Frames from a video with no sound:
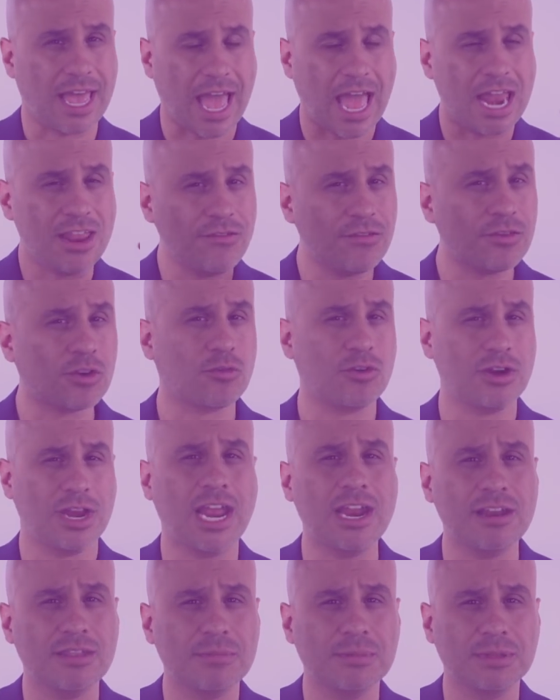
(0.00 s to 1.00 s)
And you've
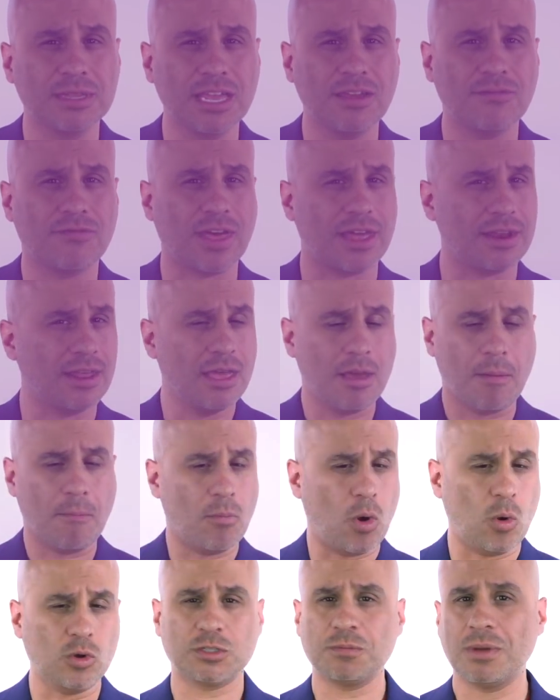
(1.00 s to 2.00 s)
created the belief that
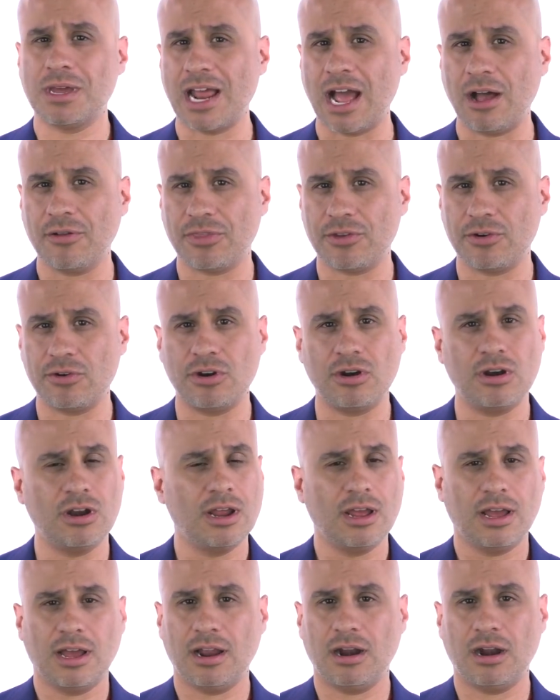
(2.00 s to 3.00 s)
most men out there
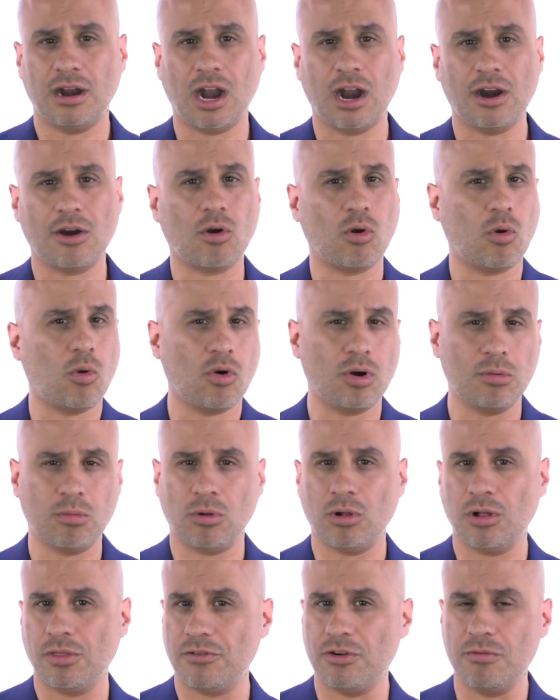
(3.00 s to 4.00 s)
are, are
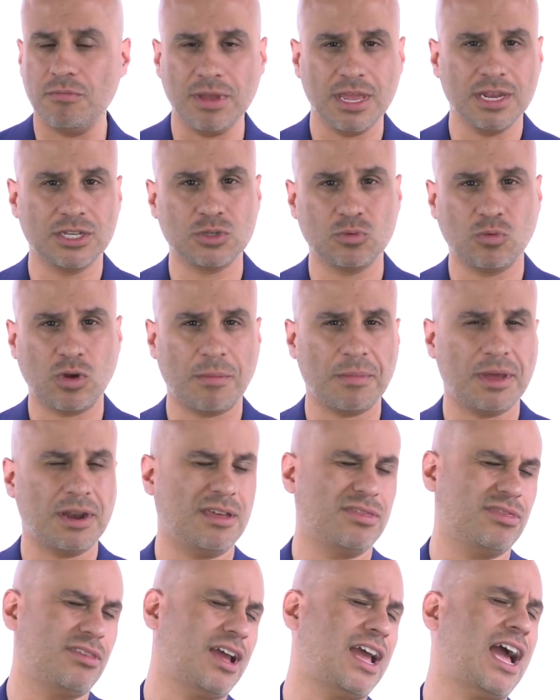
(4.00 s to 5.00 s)
horrible and they're mean to women
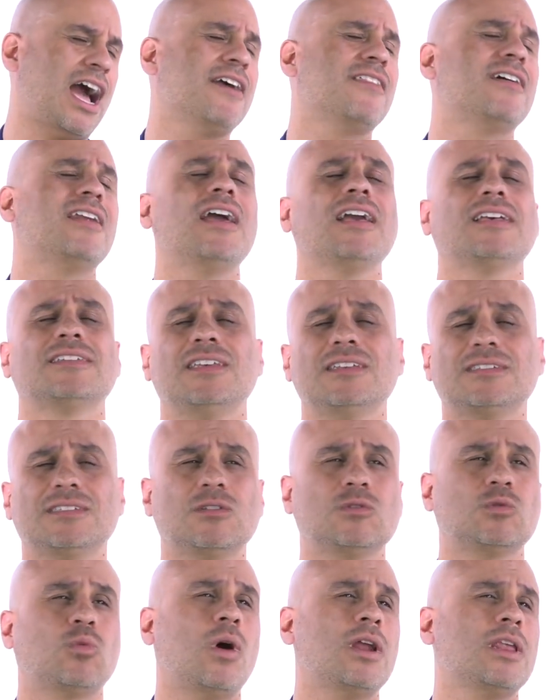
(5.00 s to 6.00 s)
and the guy that I
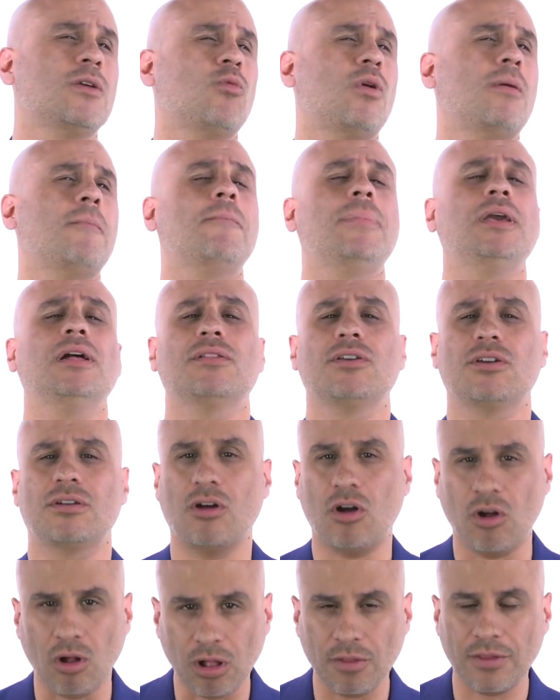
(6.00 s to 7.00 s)
exist is one in one billion,
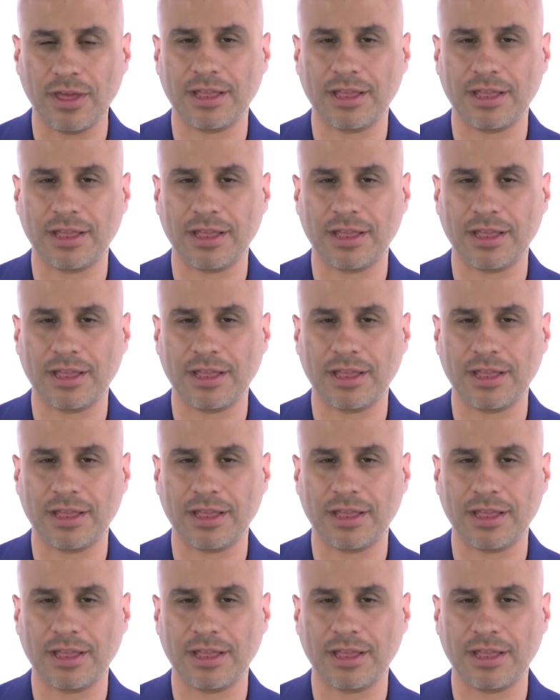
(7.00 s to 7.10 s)
all